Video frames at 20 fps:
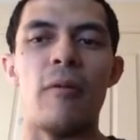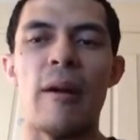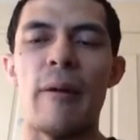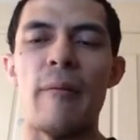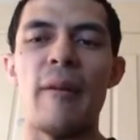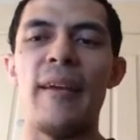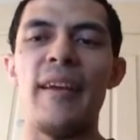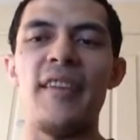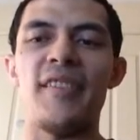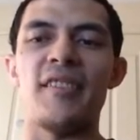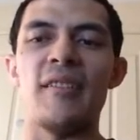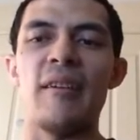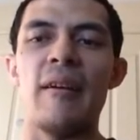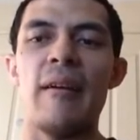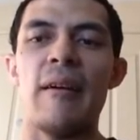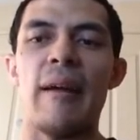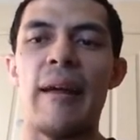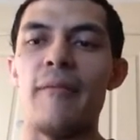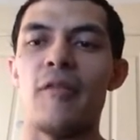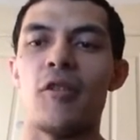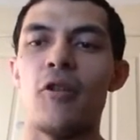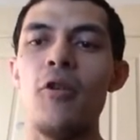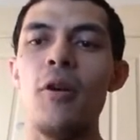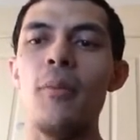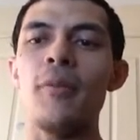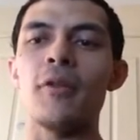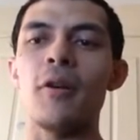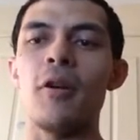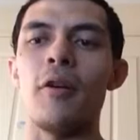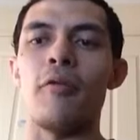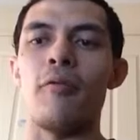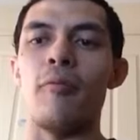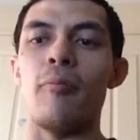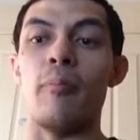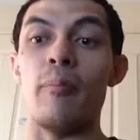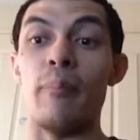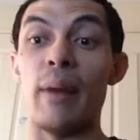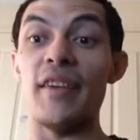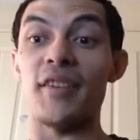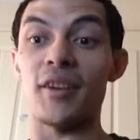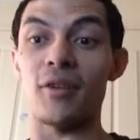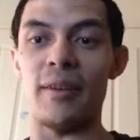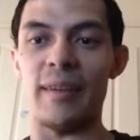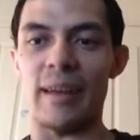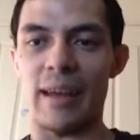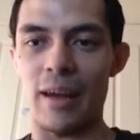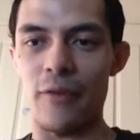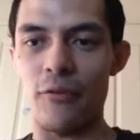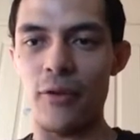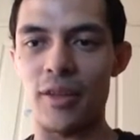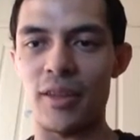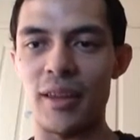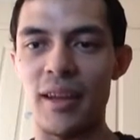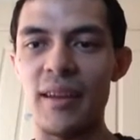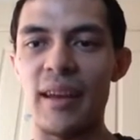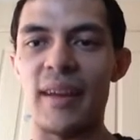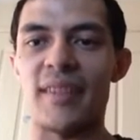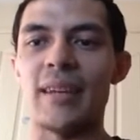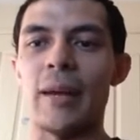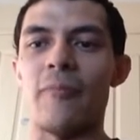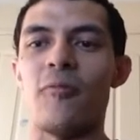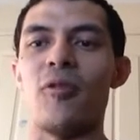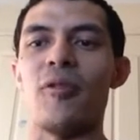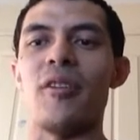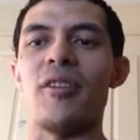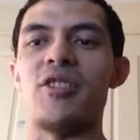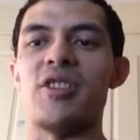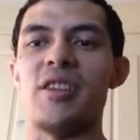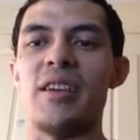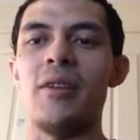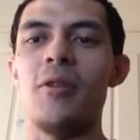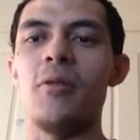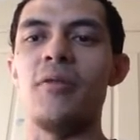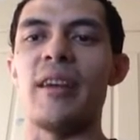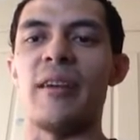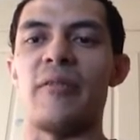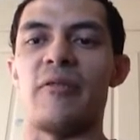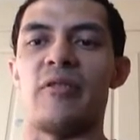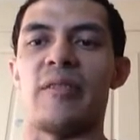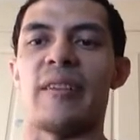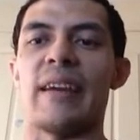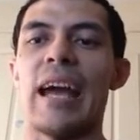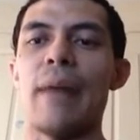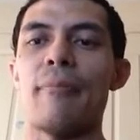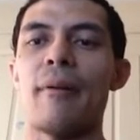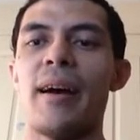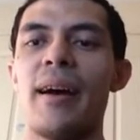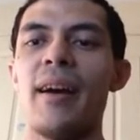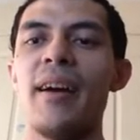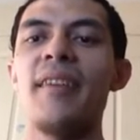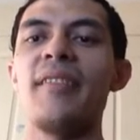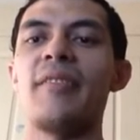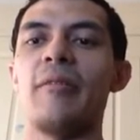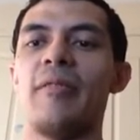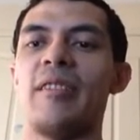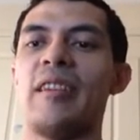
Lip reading: at least, in terms of basically everything except for the shield that Cap has,